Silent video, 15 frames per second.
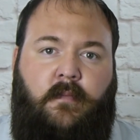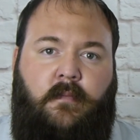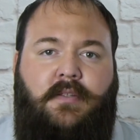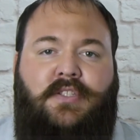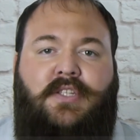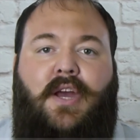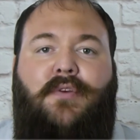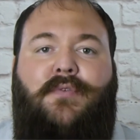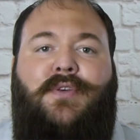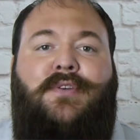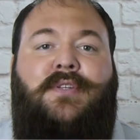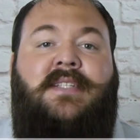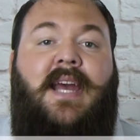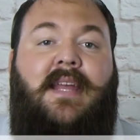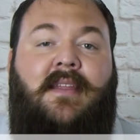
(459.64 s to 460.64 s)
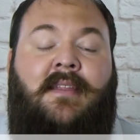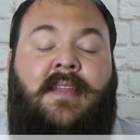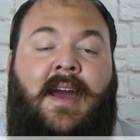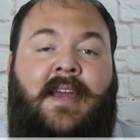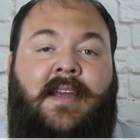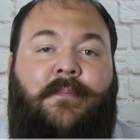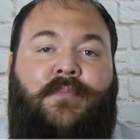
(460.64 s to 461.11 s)
So you set the
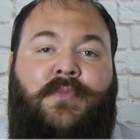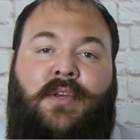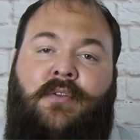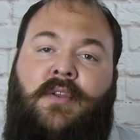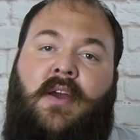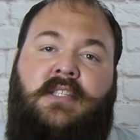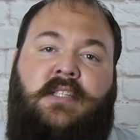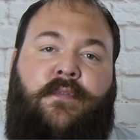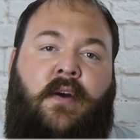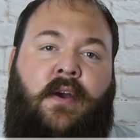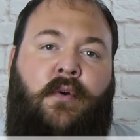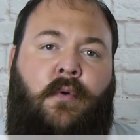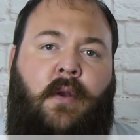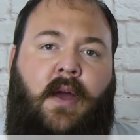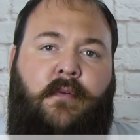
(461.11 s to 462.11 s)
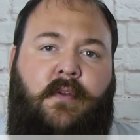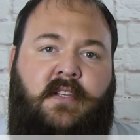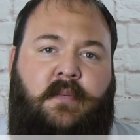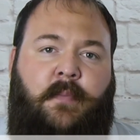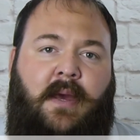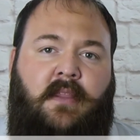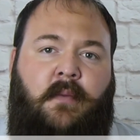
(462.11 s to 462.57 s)
date, you notify all
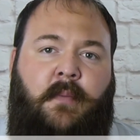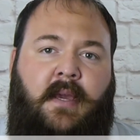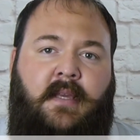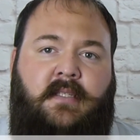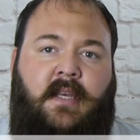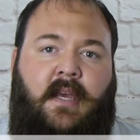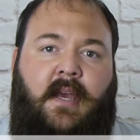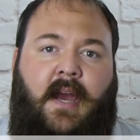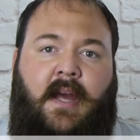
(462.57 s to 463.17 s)
owners about the meeting,